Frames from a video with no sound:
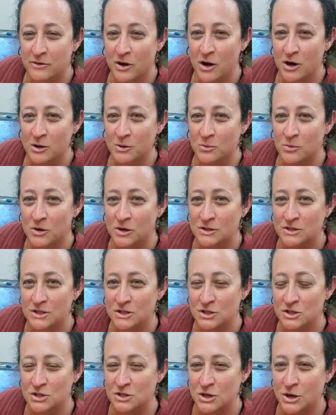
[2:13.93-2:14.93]
artwork
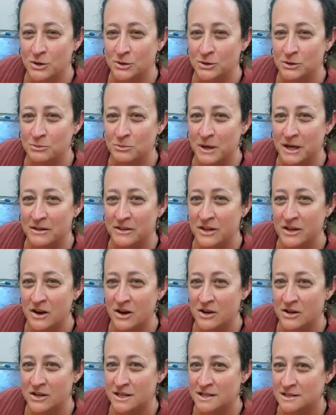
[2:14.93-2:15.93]
to show you by the
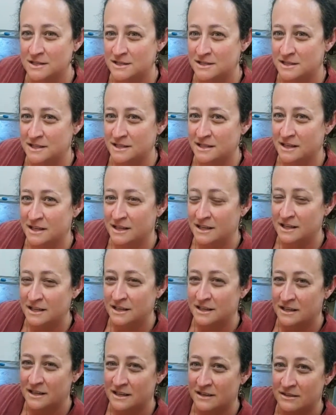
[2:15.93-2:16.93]
artist.
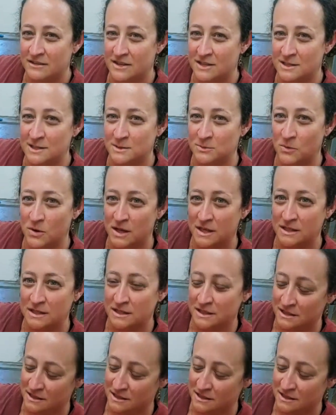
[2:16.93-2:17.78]
This one